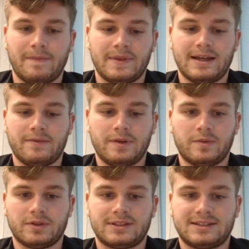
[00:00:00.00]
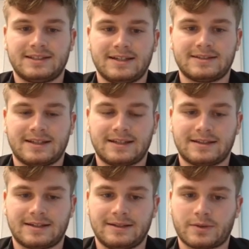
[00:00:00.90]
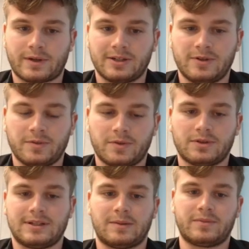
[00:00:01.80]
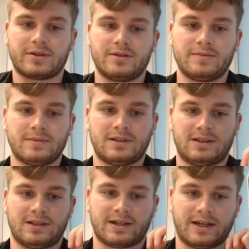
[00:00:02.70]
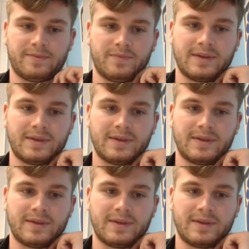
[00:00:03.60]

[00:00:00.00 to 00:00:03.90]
Then we want 6, and otherwise we want number 3.